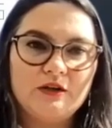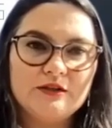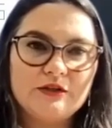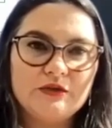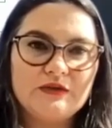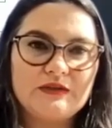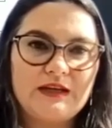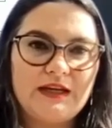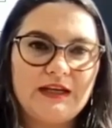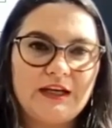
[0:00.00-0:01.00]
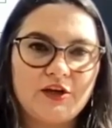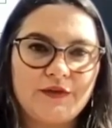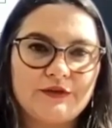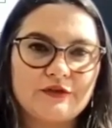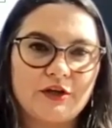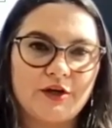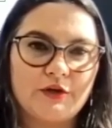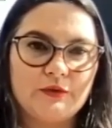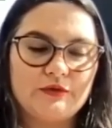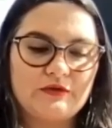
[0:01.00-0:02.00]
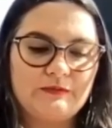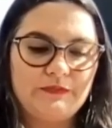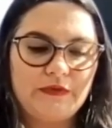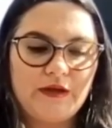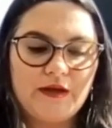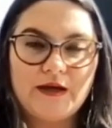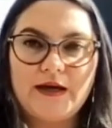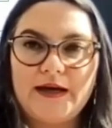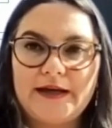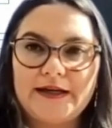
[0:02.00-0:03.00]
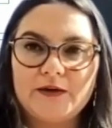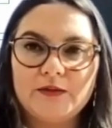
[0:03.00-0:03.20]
also see in here the SAR codes, and I